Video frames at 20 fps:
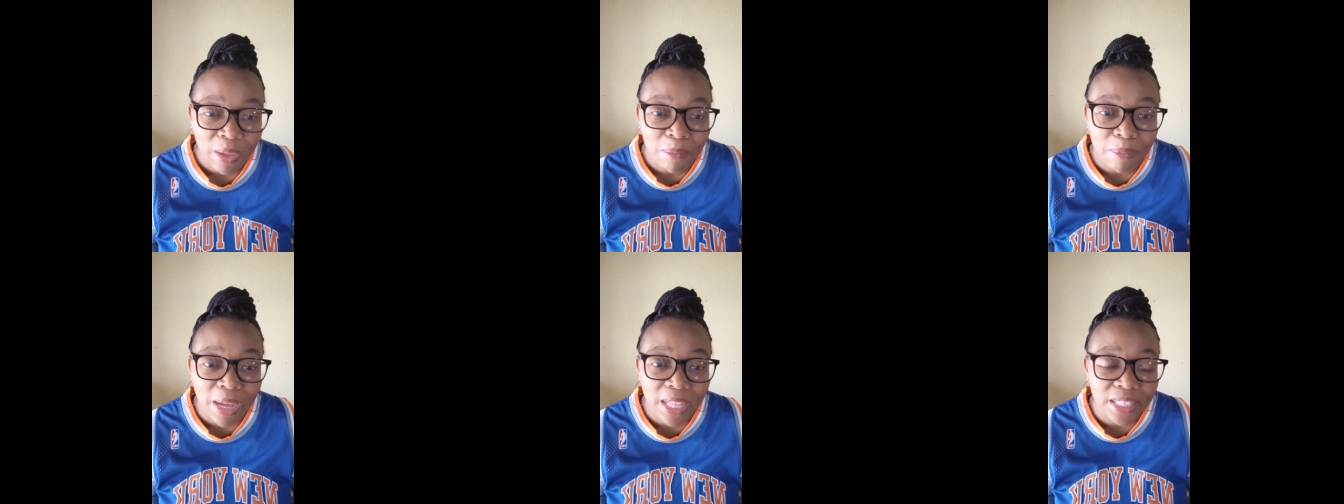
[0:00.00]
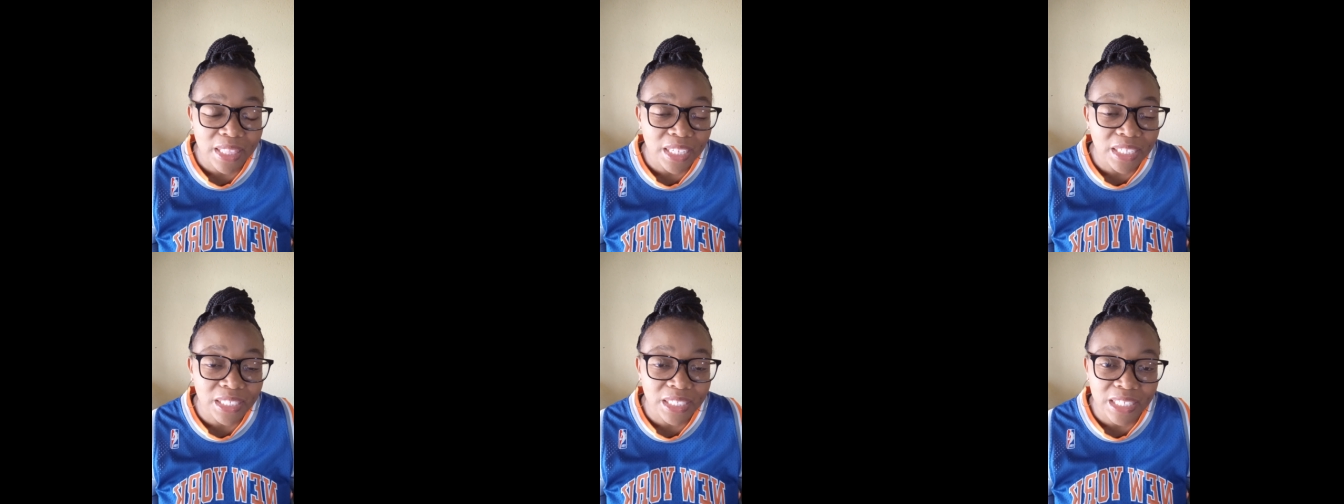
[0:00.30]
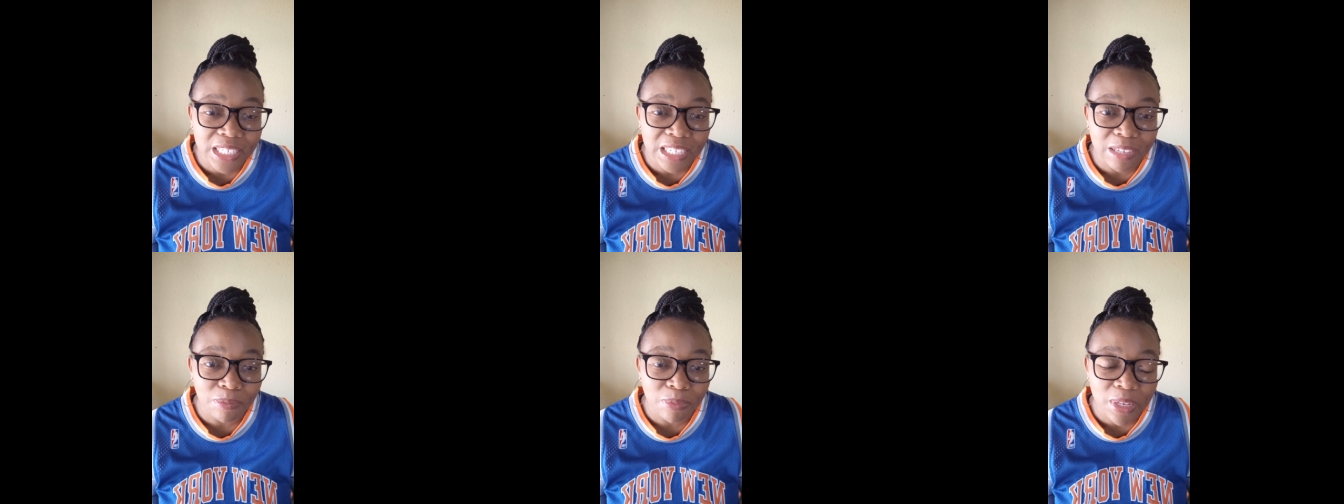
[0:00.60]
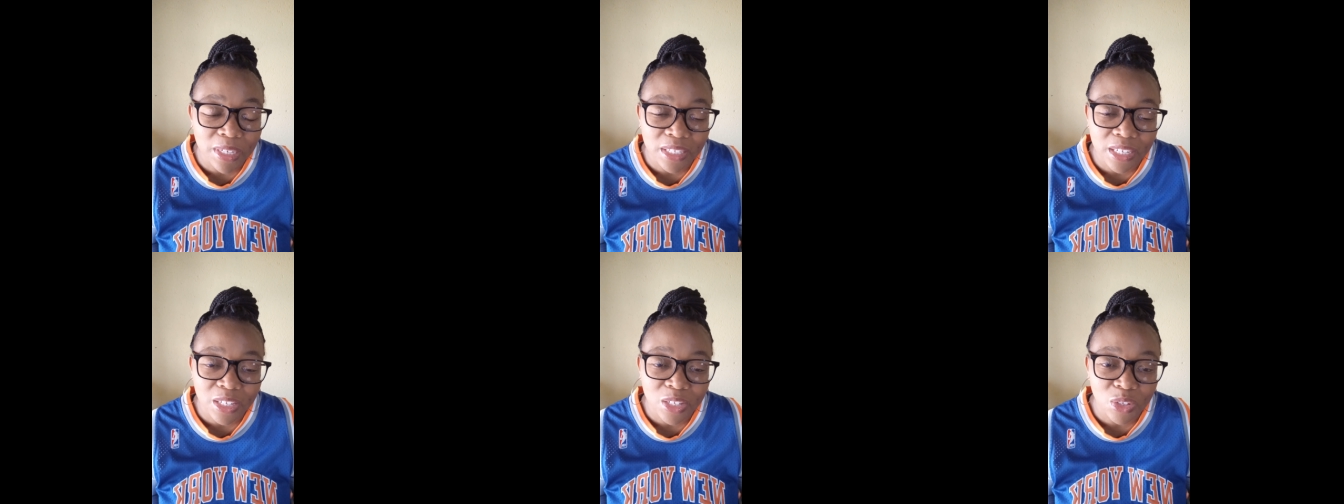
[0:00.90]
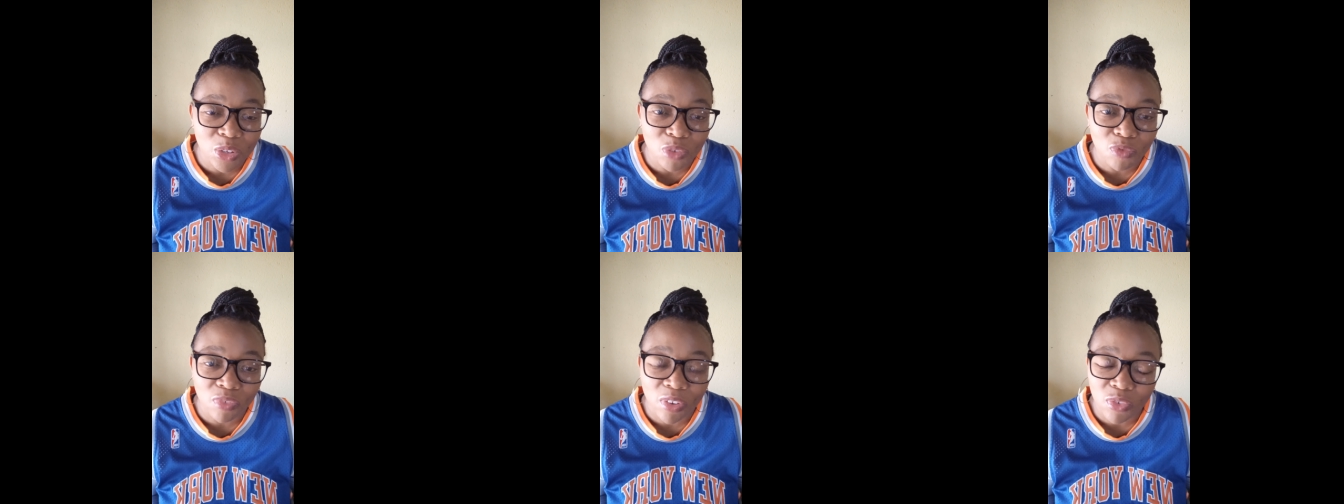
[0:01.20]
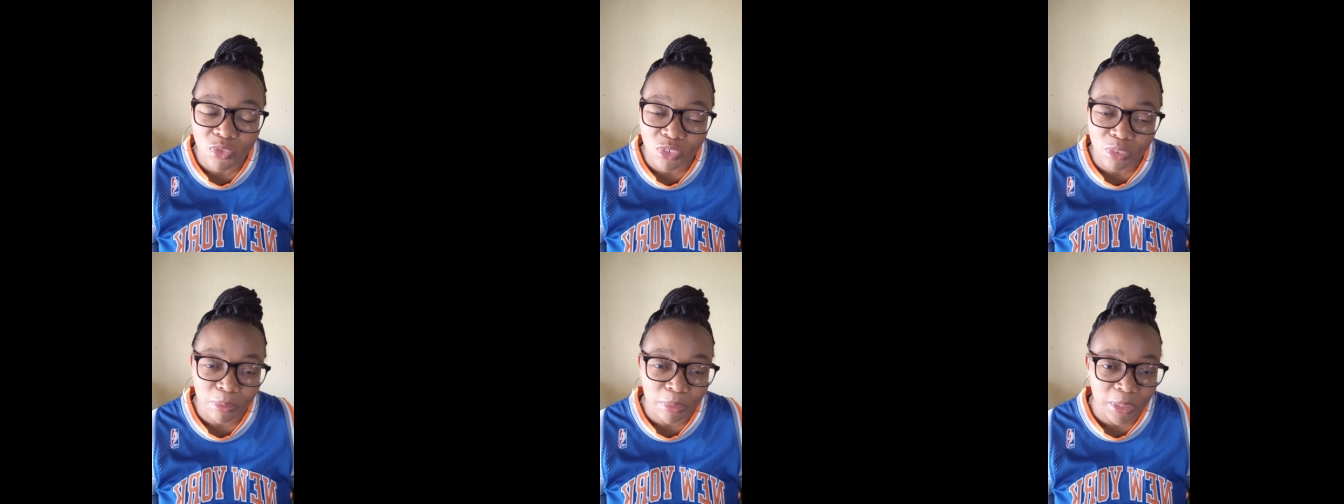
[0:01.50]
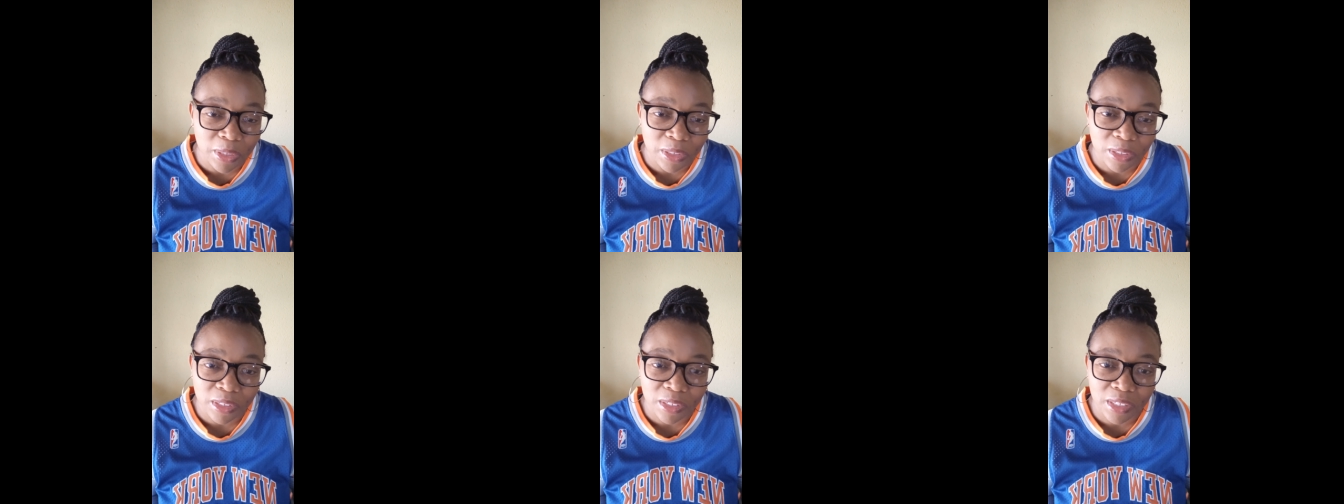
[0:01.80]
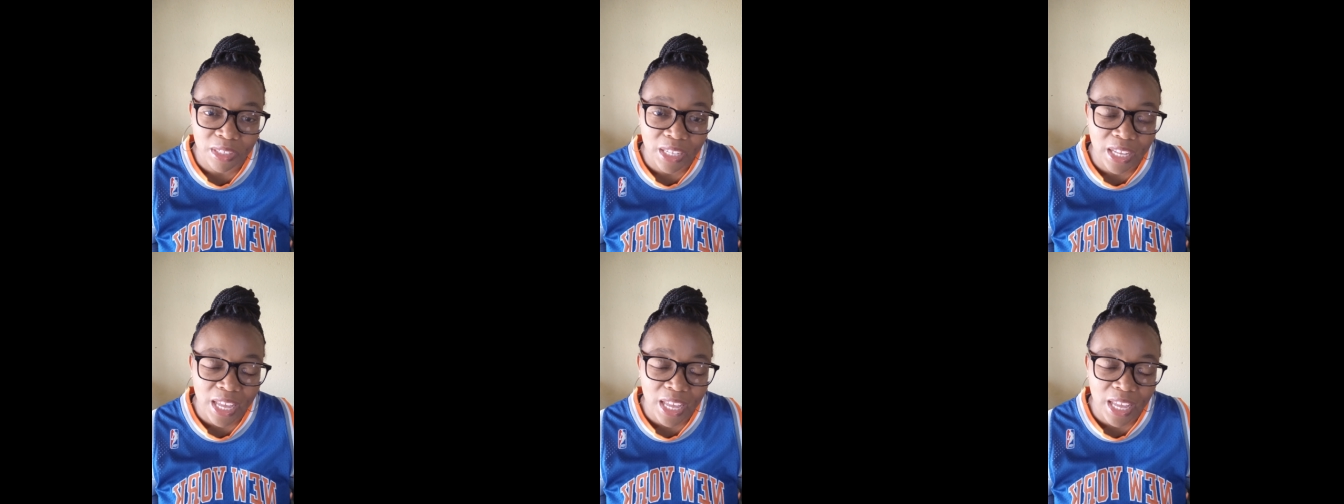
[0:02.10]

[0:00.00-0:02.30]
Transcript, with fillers: But the sheep, they're just so vulnerable,